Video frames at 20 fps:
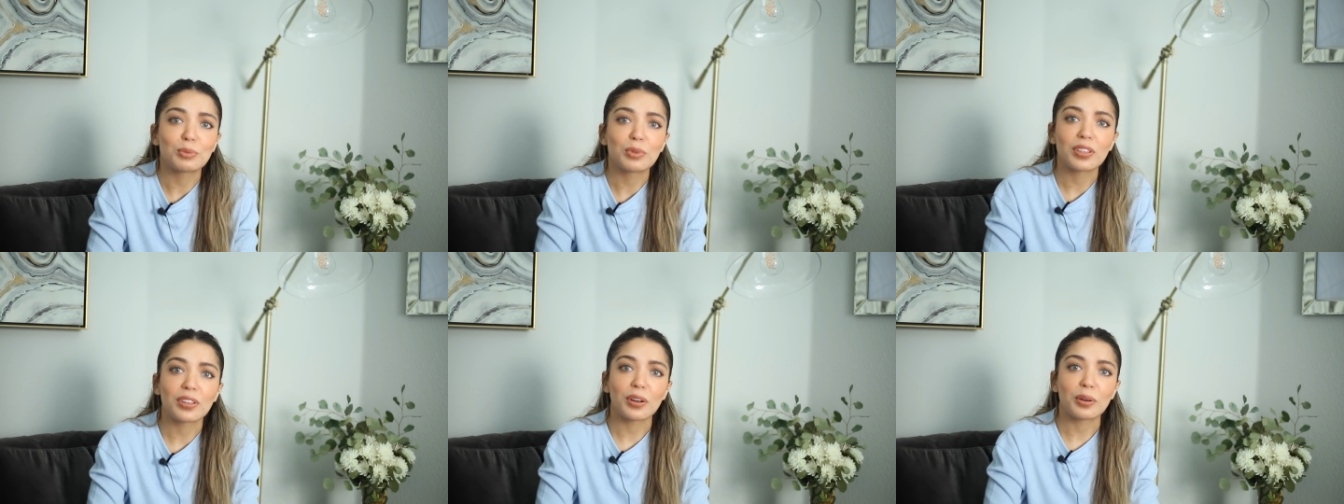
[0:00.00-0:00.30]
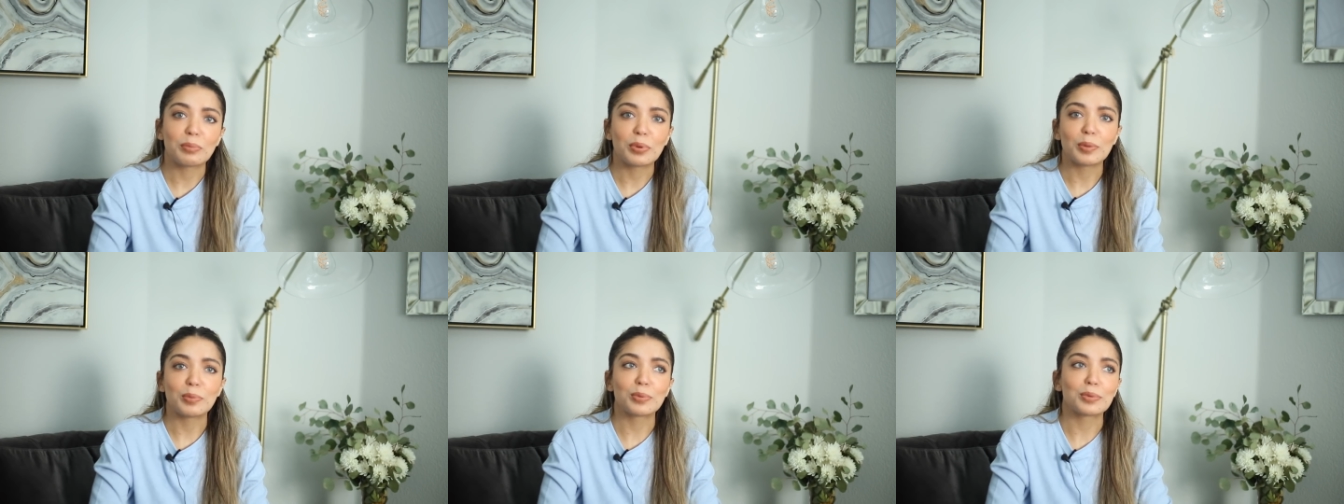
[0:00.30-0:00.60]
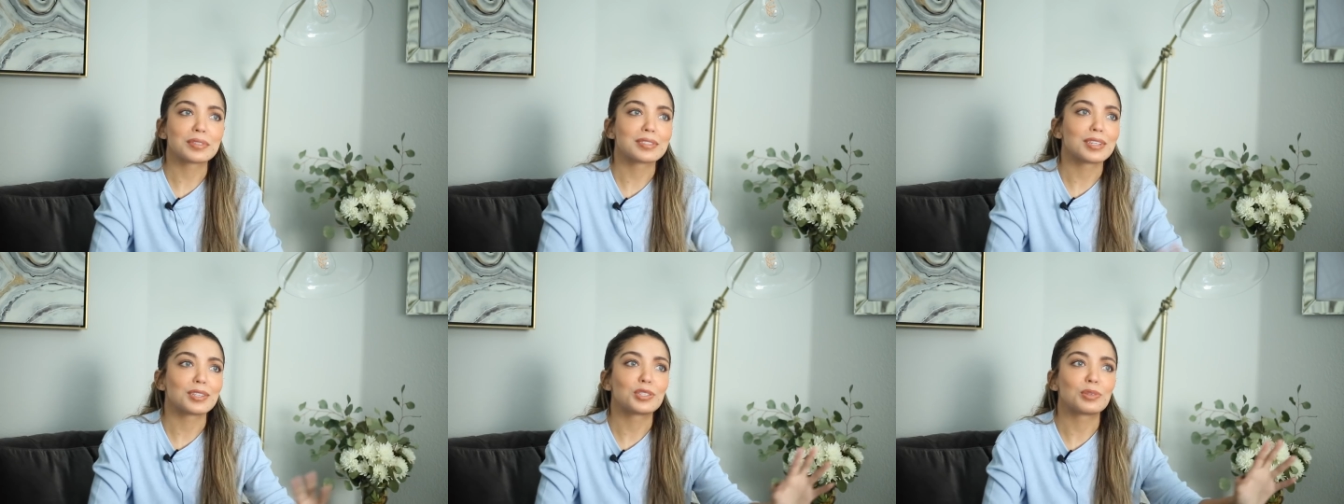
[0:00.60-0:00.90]
when there are people
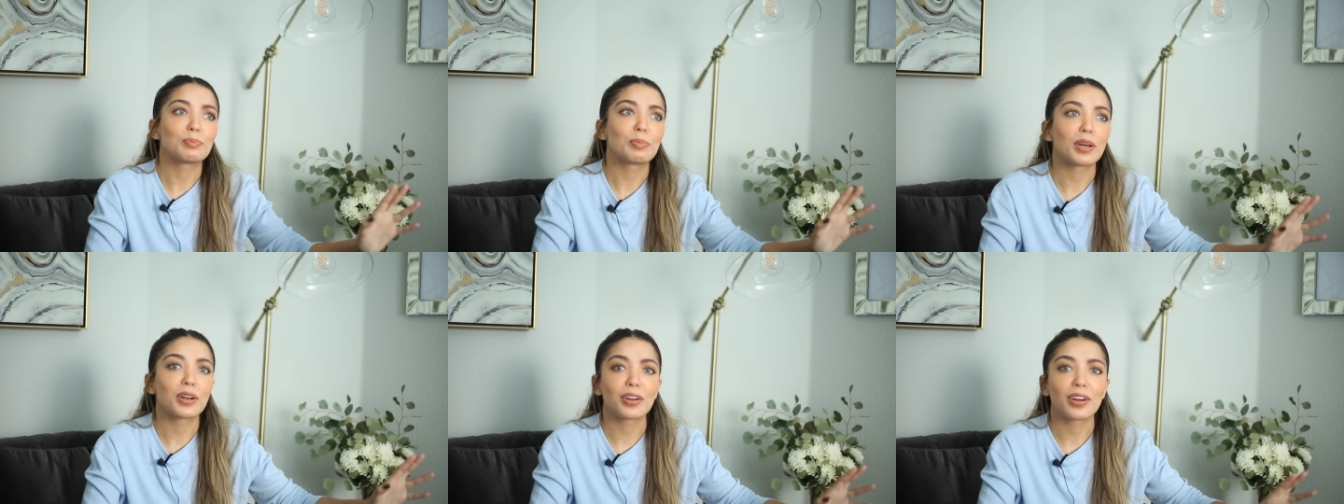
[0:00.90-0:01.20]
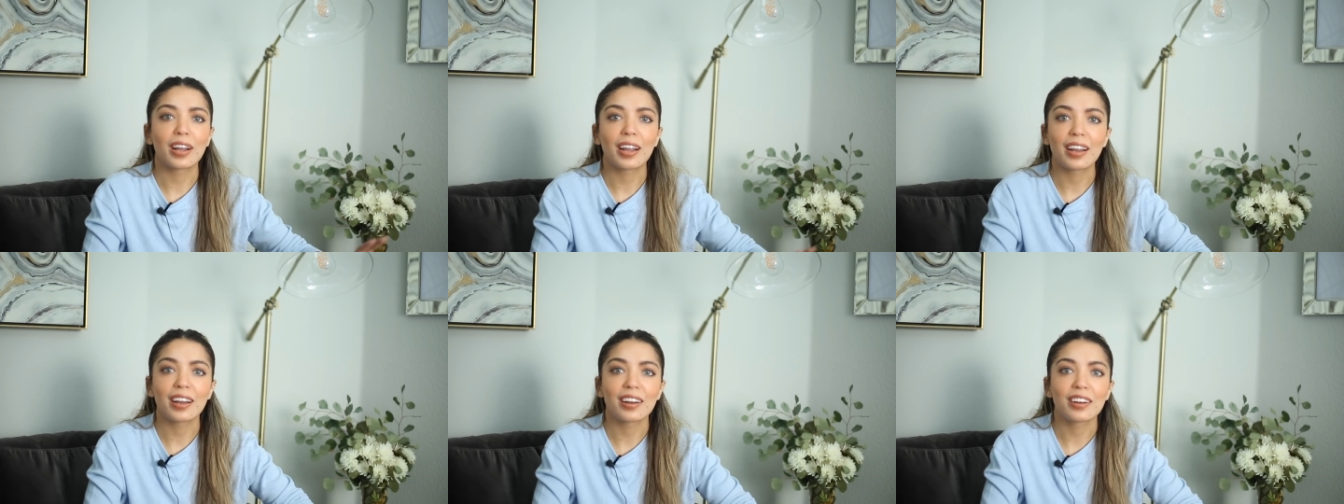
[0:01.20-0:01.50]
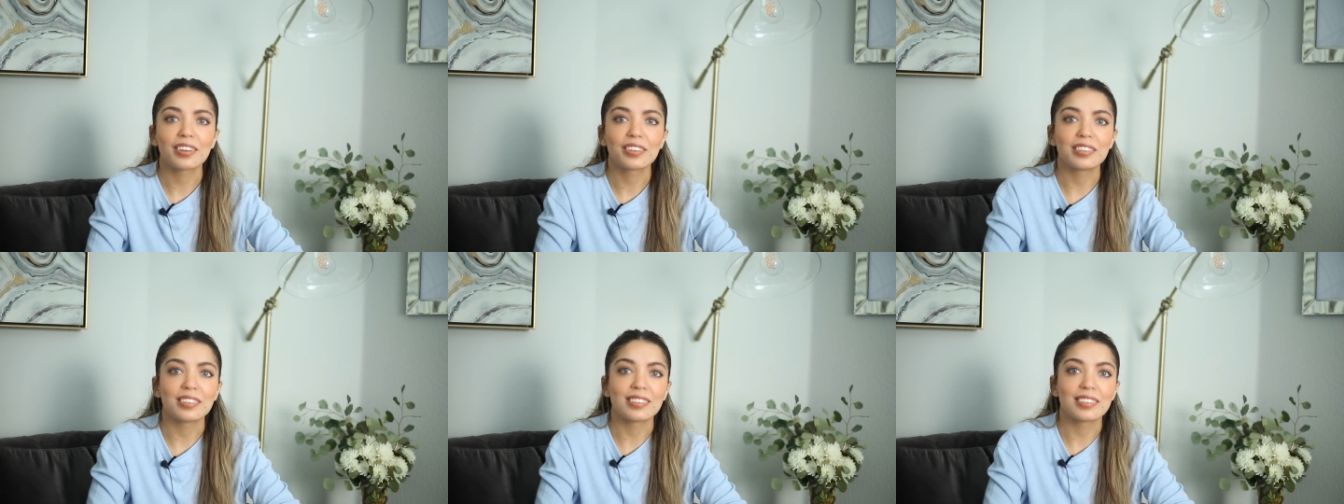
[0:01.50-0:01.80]
with such better
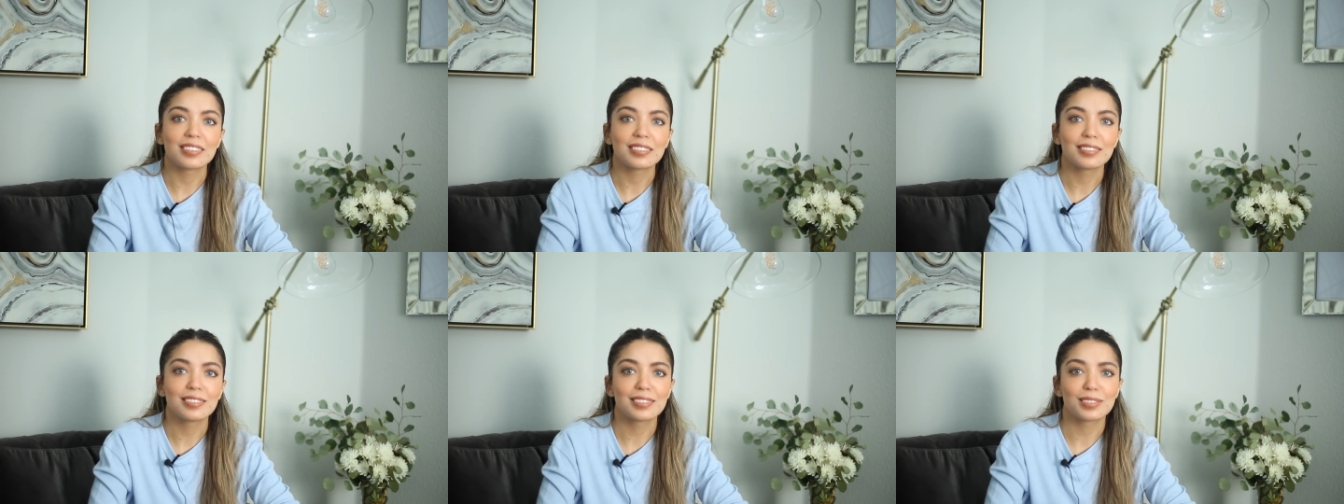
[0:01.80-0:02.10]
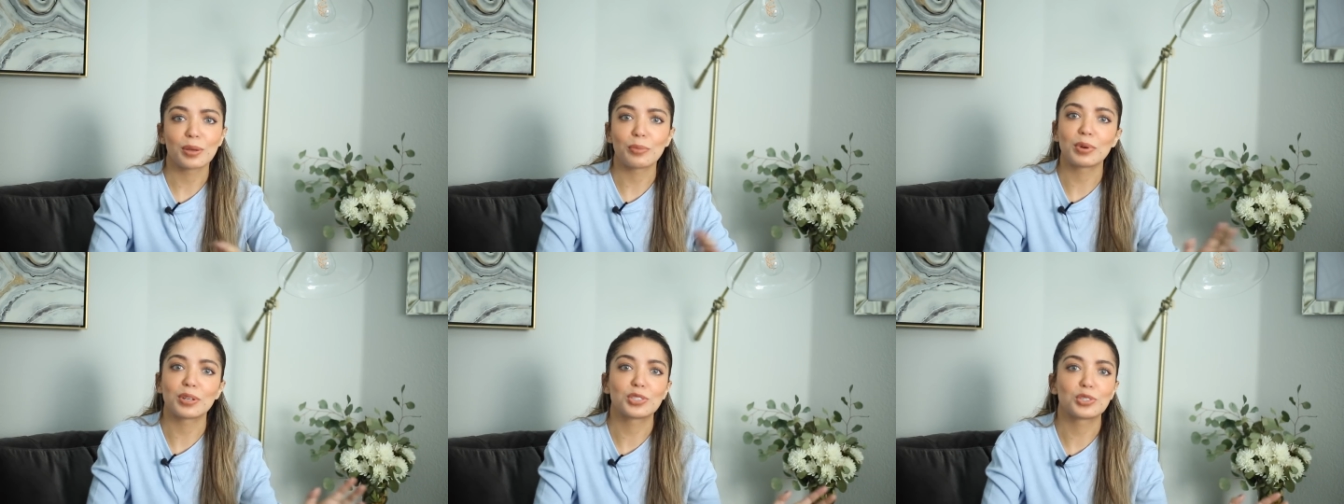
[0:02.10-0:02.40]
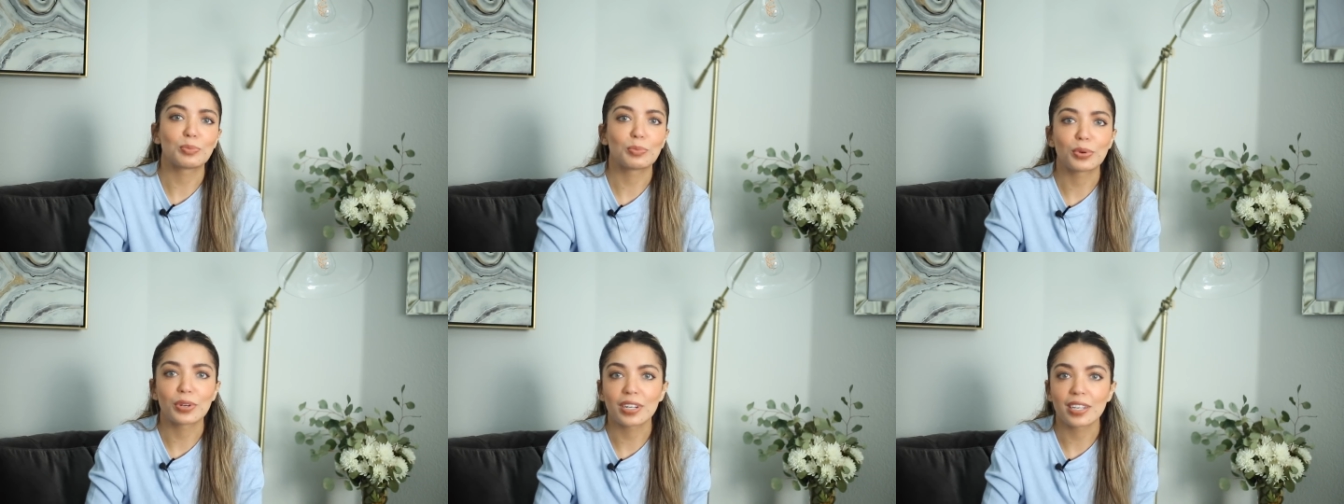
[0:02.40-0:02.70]
hair and so
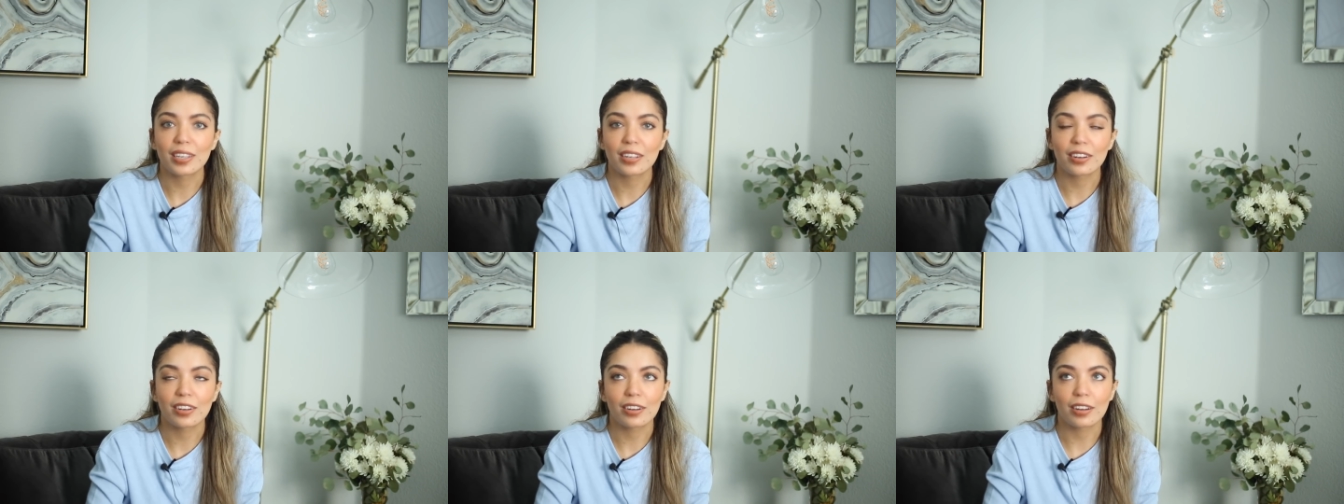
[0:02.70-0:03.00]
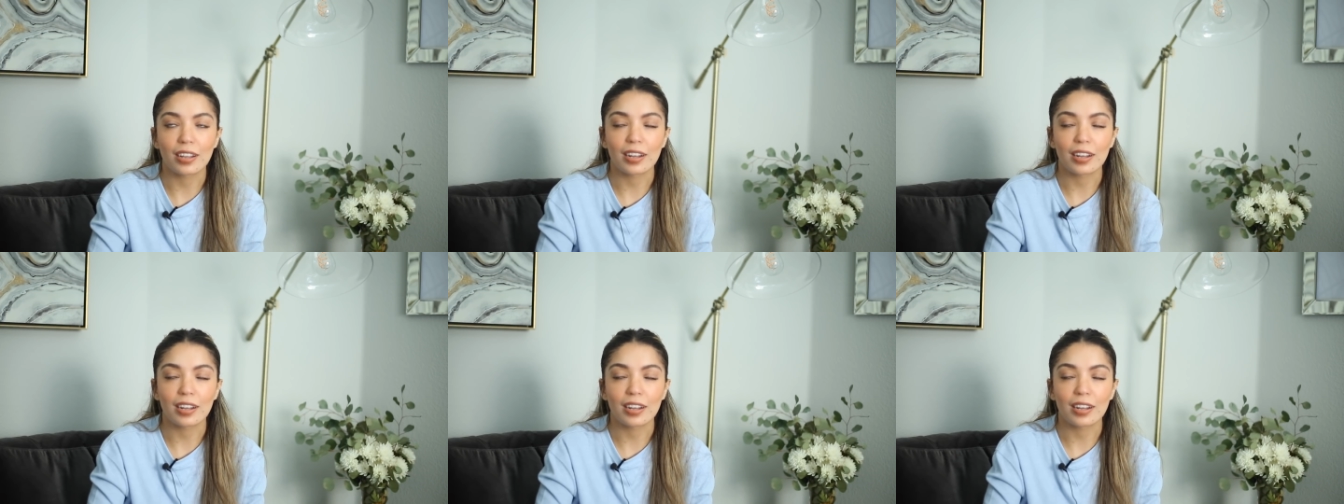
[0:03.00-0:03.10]
much prettier?